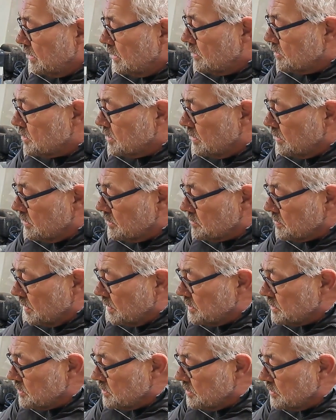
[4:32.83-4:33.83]
See, this one
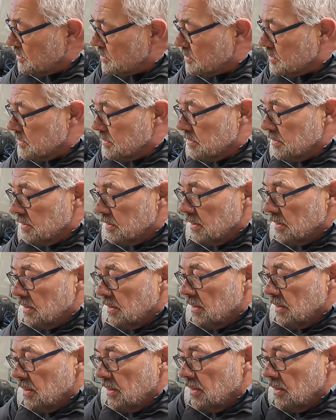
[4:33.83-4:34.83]
is used.
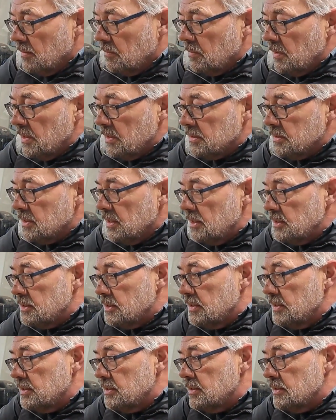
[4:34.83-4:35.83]
What it does
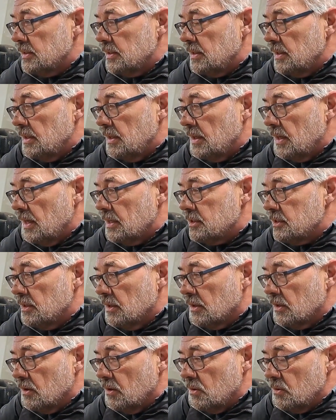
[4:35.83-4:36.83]
is, it actually
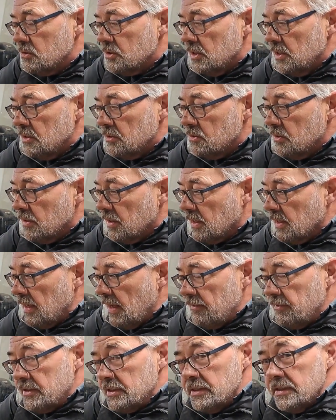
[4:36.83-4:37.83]
goes into the
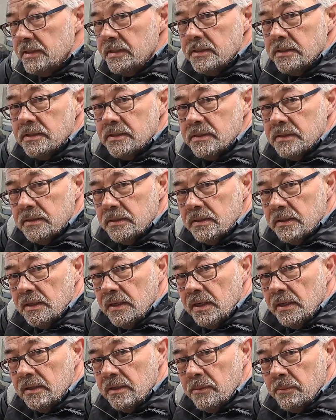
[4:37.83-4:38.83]
cavities
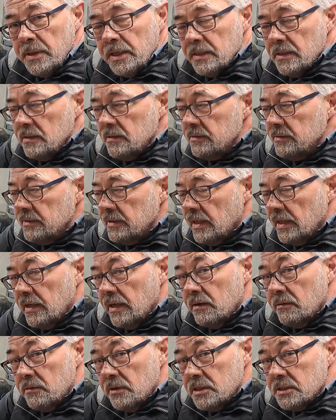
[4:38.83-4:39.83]
in the metal that
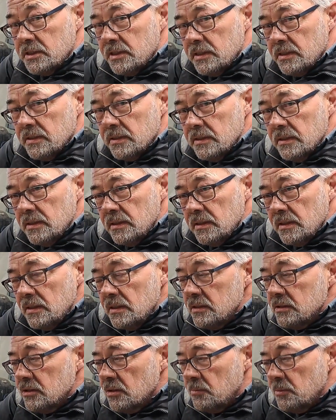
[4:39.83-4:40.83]
are rusted.
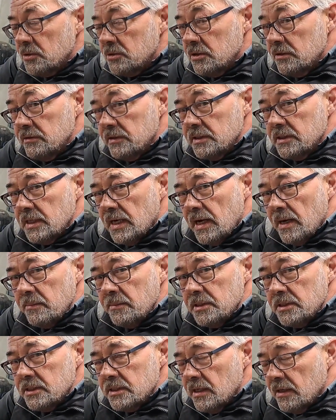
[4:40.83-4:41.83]
So most of the time,
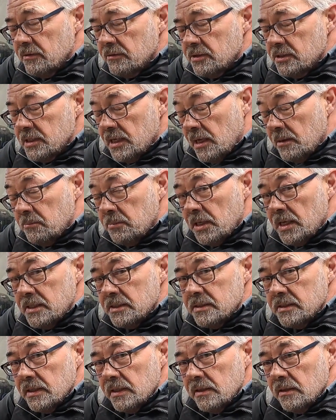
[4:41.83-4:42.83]
instead of
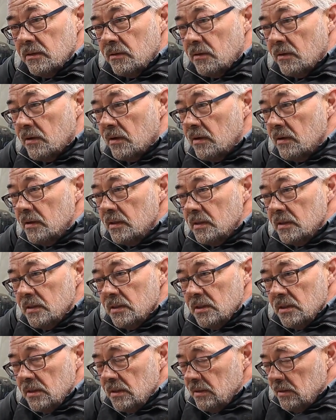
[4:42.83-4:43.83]
sandblasting or
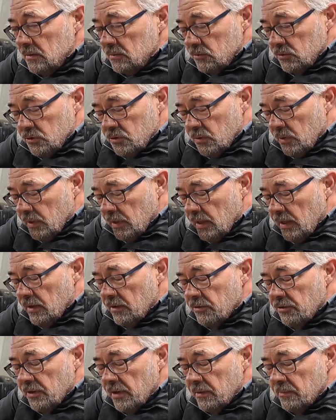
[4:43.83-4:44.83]
doing
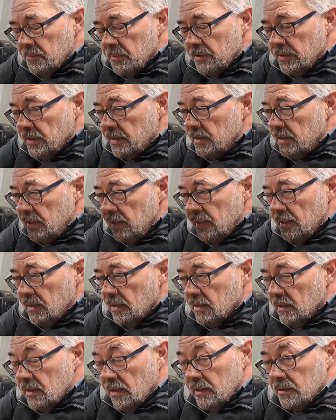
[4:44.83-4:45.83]
anything with a needle
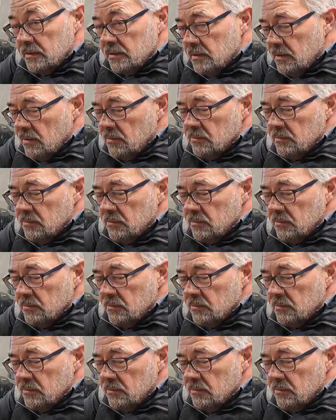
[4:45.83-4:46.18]
gun,